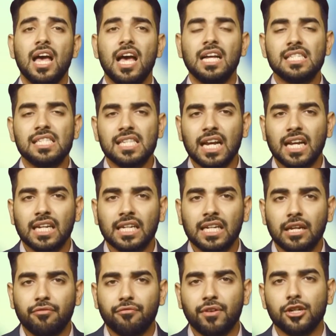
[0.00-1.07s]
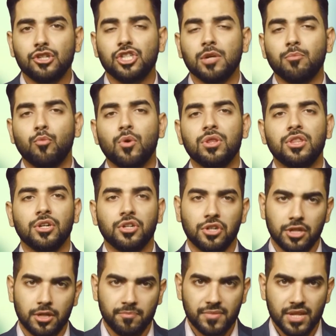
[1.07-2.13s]
and secondly, friendship with the
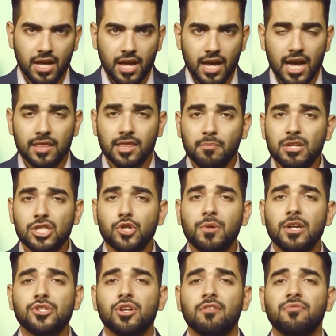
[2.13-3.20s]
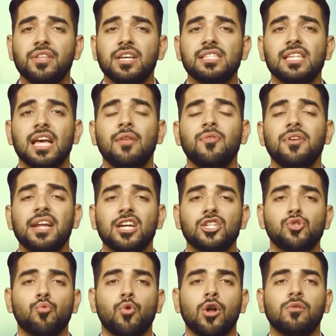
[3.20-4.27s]
good. And the miseries of this and the
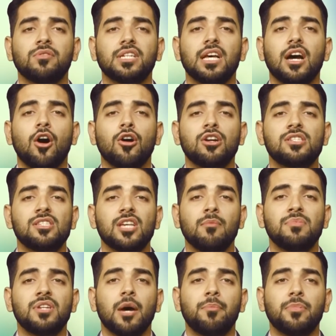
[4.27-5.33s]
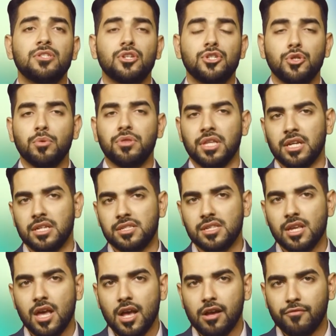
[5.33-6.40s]
next world are summed up into two things.
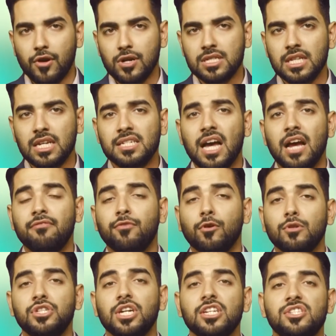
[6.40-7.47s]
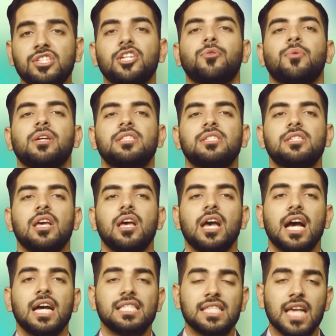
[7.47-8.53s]
Firstly, divulging secrets,
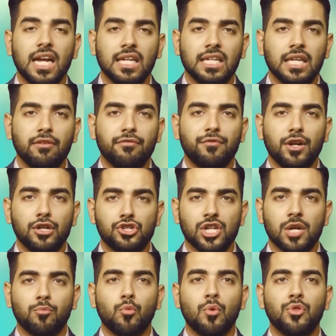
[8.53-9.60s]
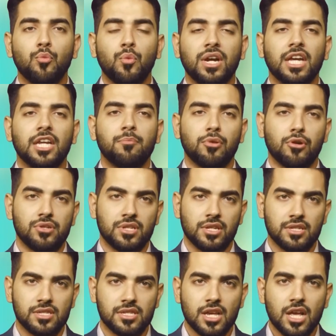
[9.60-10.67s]
and secondly, friendship with wicked
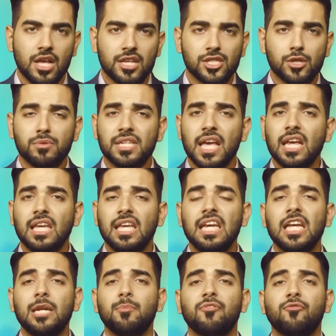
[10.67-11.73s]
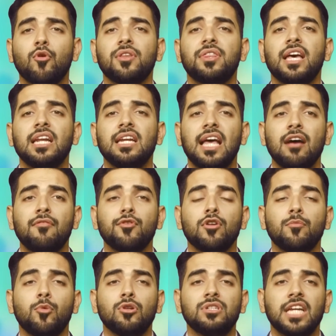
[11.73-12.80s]
persons." So take heed before the
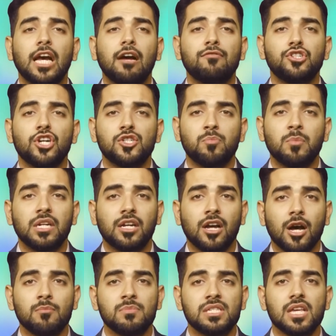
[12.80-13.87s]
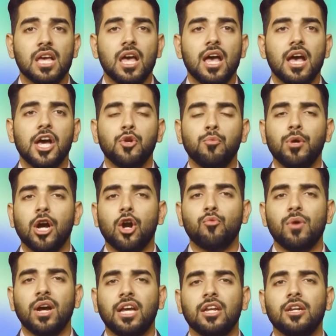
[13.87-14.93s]
inevitable Day of Judgment comes and we are
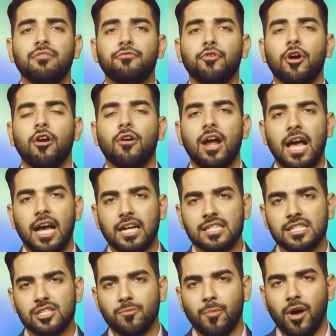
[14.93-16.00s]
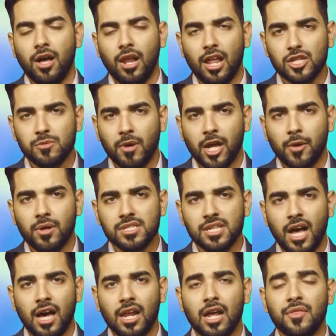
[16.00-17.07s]
reckoned for our acts. Allah subhanahu wa
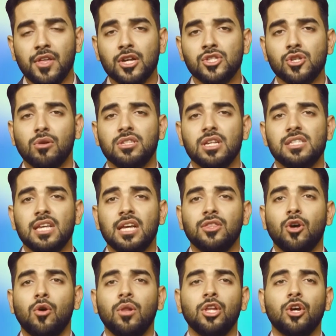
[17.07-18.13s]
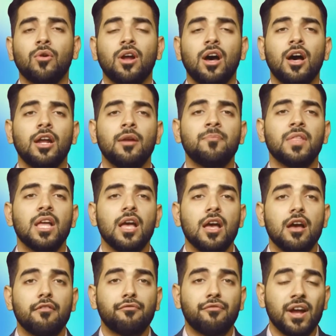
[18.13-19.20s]
ta'ala, the Exalted, said in the Holy Quran,
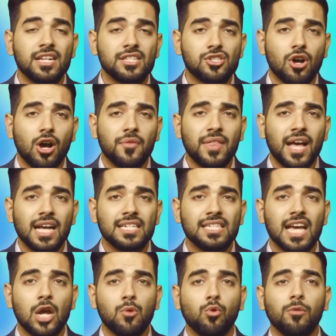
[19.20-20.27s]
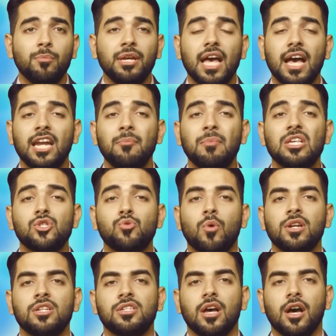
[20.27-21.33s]
"Friends on that day will be enemies
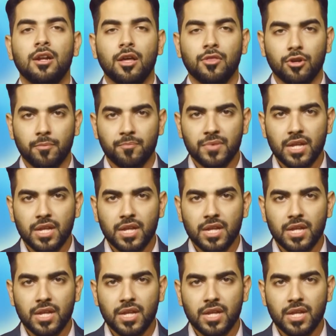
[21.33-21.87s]
one to another,